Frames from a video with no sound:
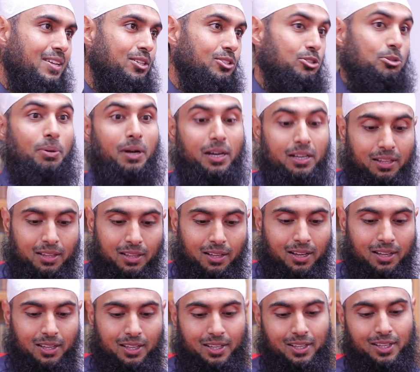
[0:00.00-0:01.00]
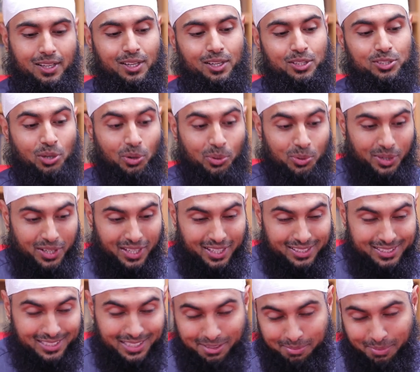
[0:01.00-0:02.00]
Subhanallah. So
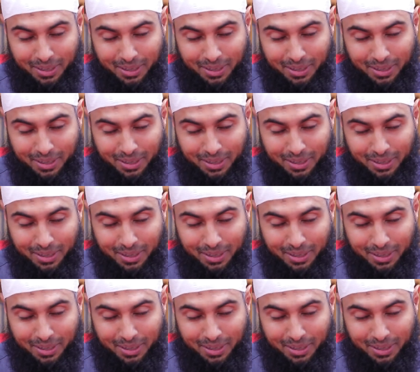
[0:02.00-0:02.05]
see,